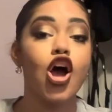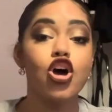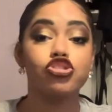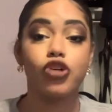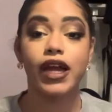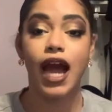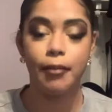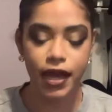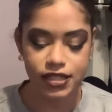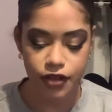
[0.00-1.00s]
So I got
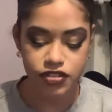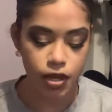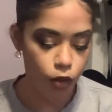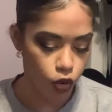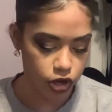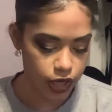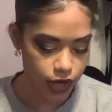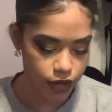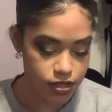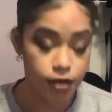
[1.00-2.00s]
myself some
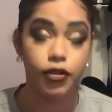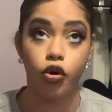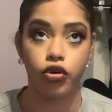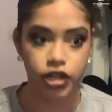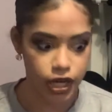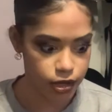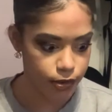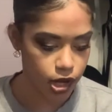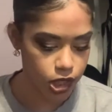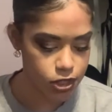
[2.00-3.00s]
ordinary, some of the ordinary
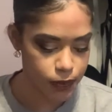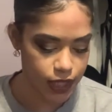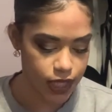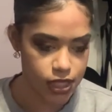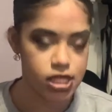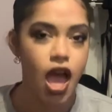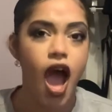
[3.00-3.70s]
products because